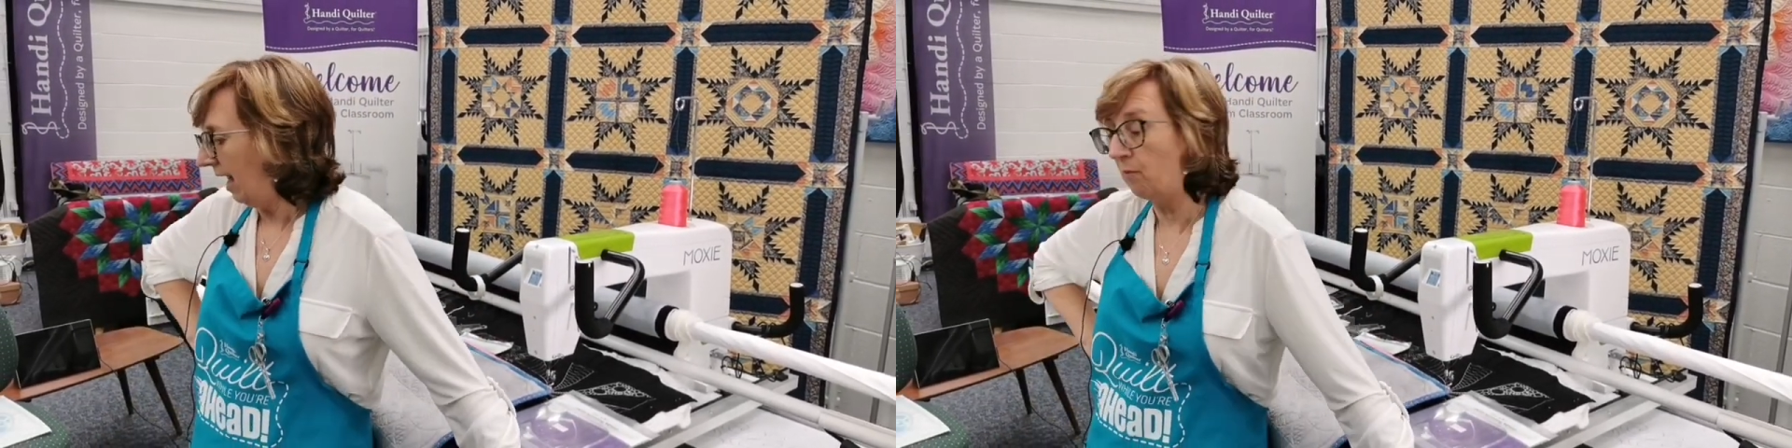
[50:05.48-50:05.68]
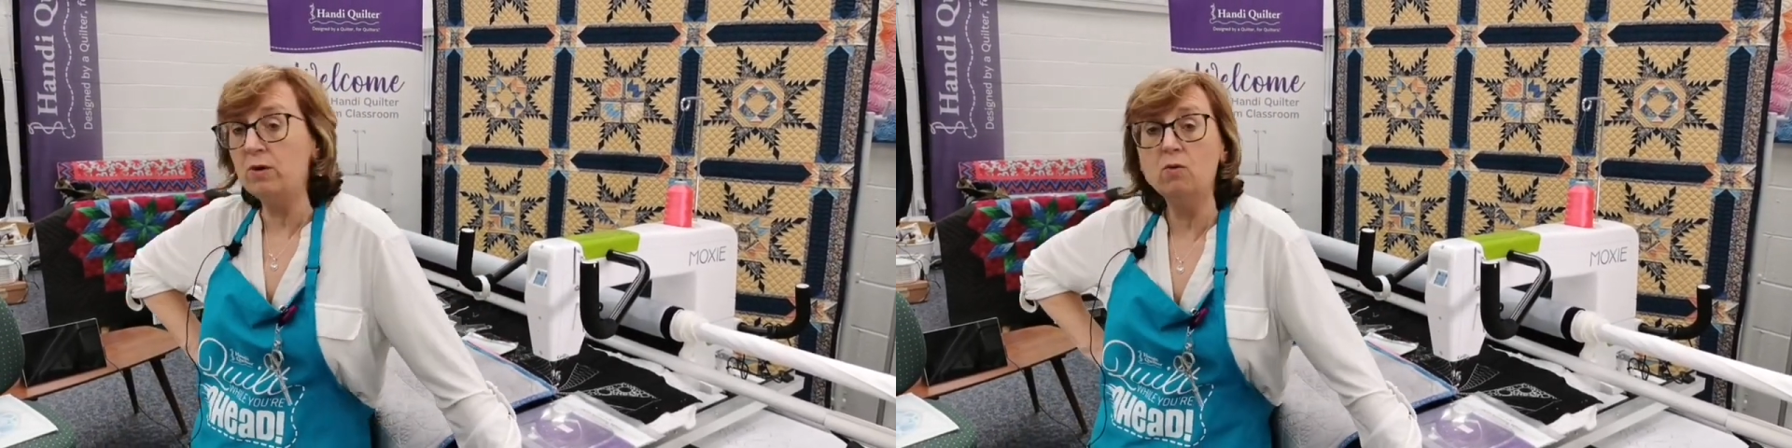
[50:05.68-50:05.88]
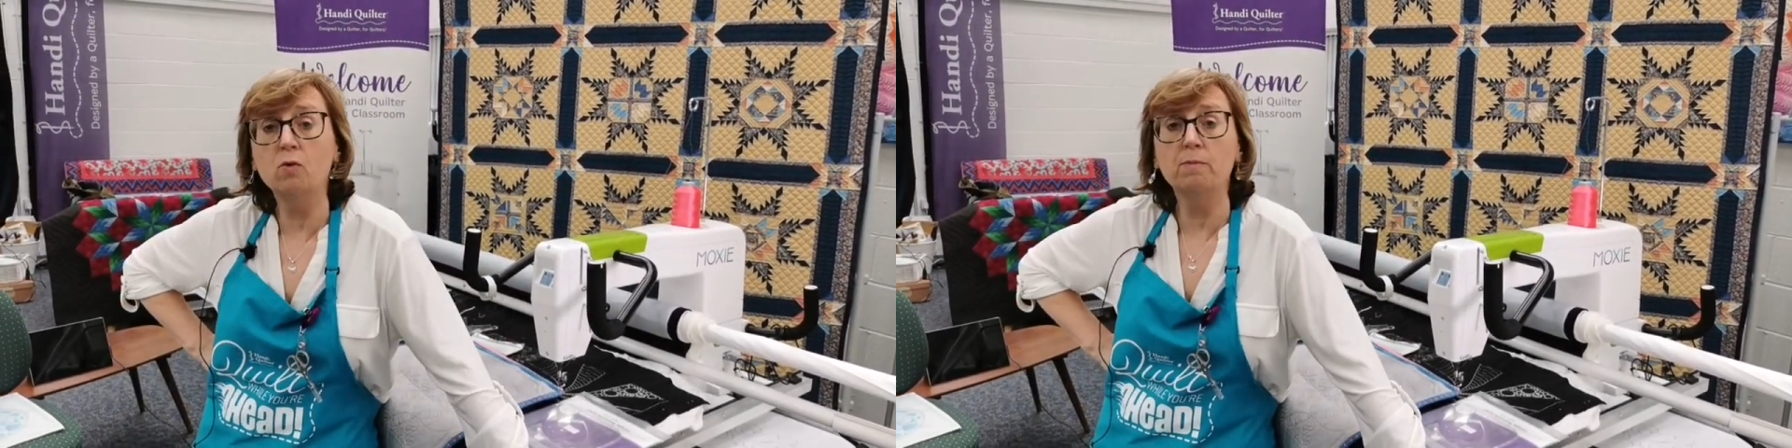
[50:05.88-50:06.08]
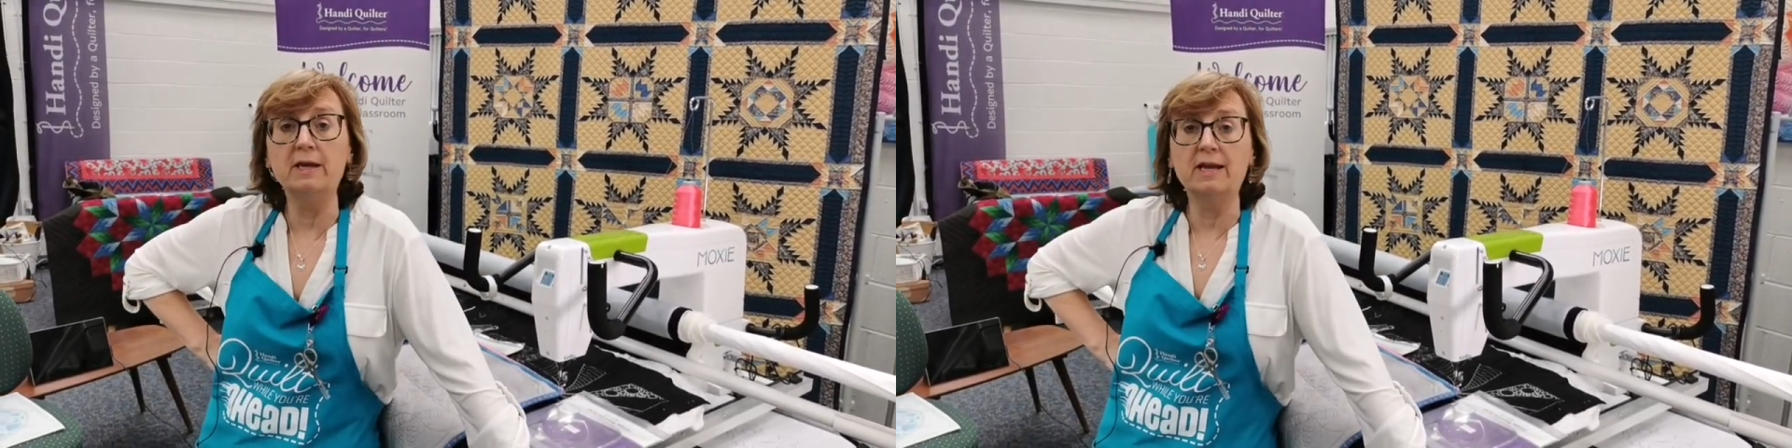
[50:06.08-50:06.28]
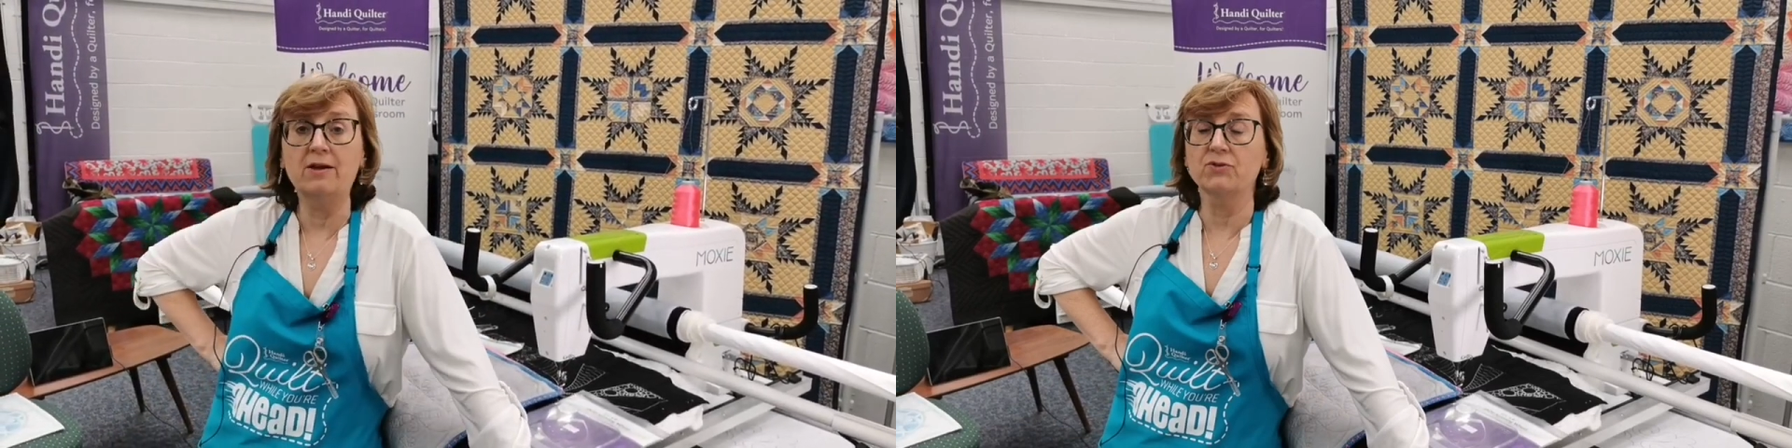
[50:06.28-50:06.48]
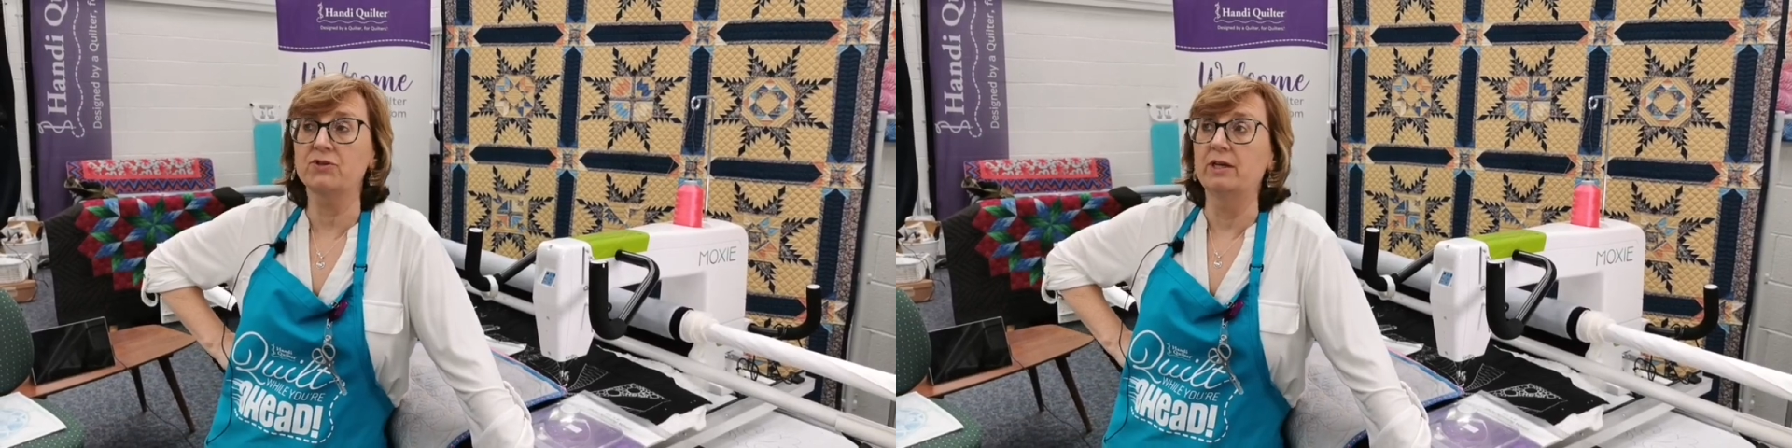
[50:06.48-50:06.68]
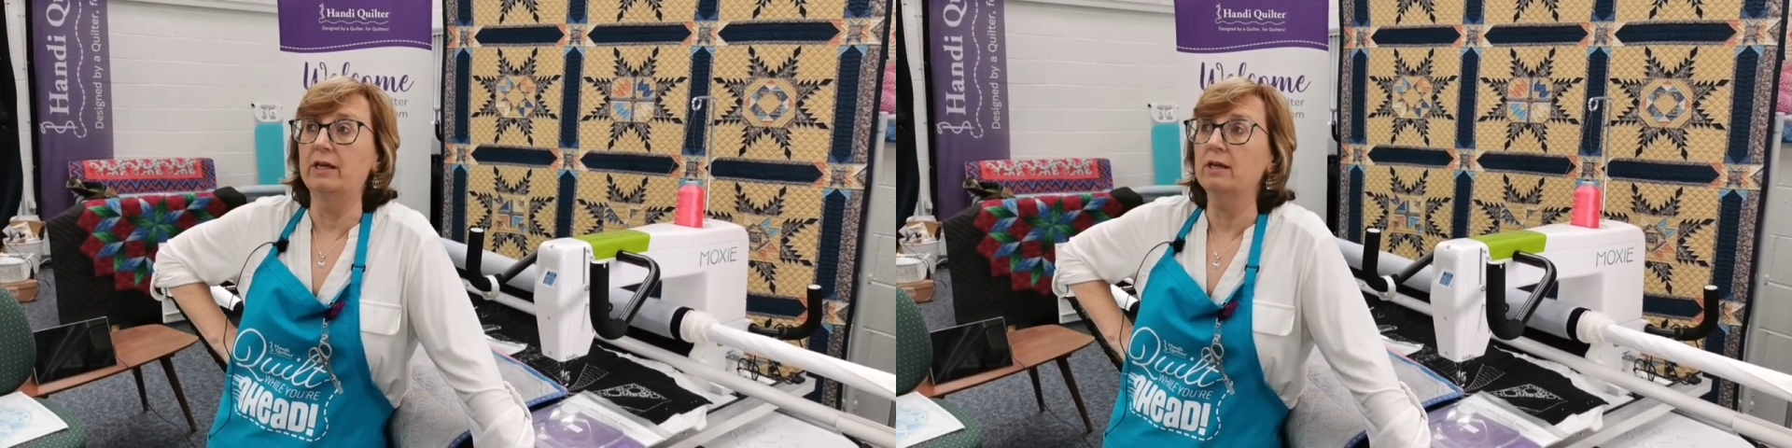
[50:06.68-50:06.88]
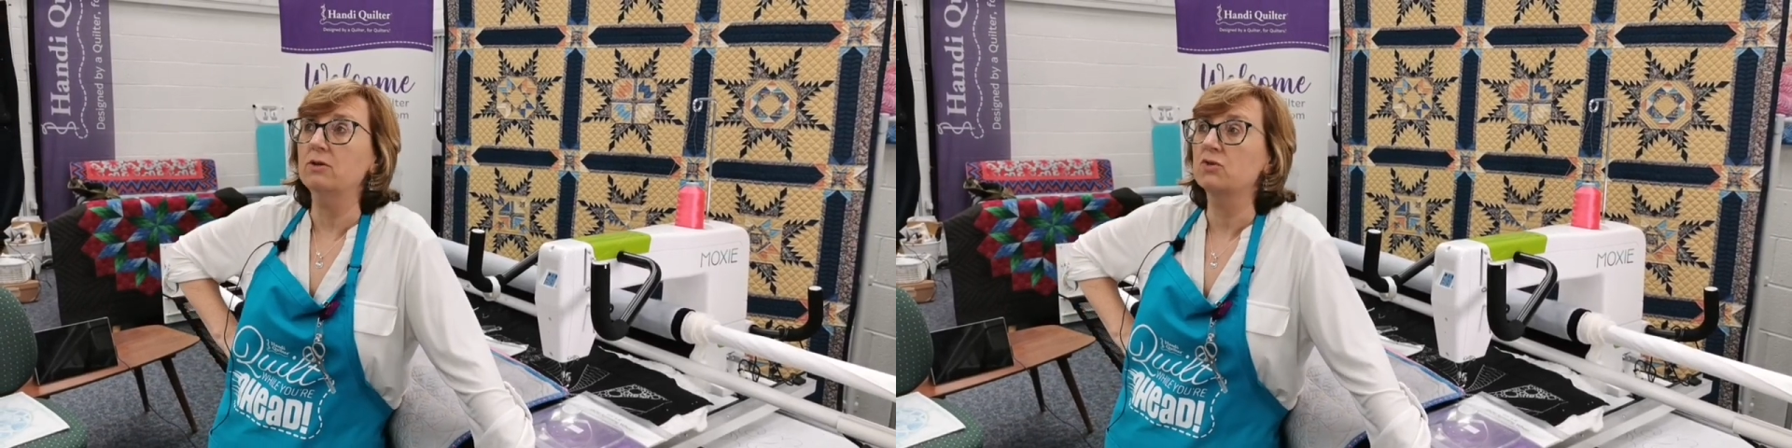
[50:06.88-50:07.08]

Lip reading: And we will be announcing